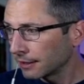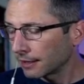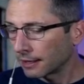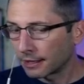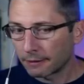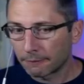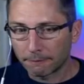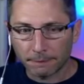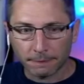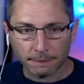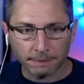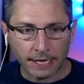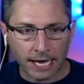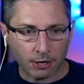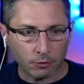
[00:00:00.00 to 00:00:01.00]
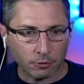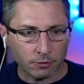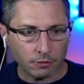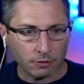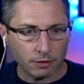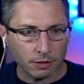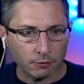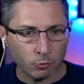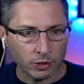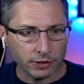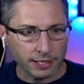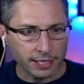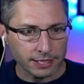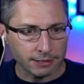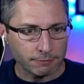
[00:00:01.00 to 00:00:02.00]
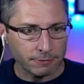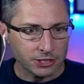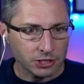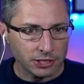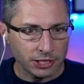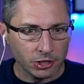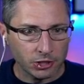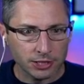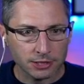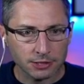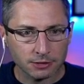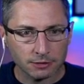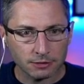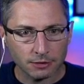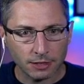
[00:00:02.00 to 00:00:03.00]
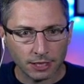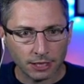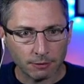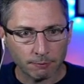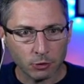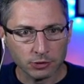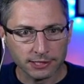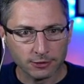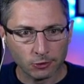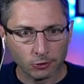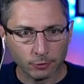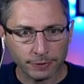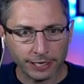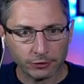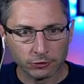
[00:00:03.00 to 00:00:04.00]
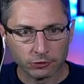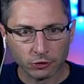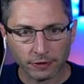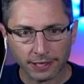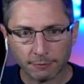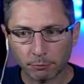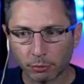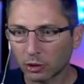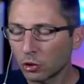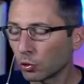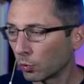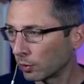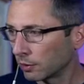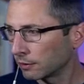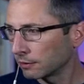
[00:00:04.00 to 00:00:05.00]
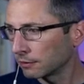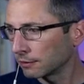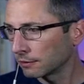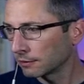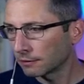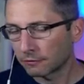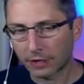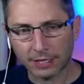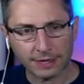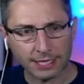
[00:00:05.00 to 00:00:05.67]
Now, one thing I didn't mention here is most solar panels are like blue, right?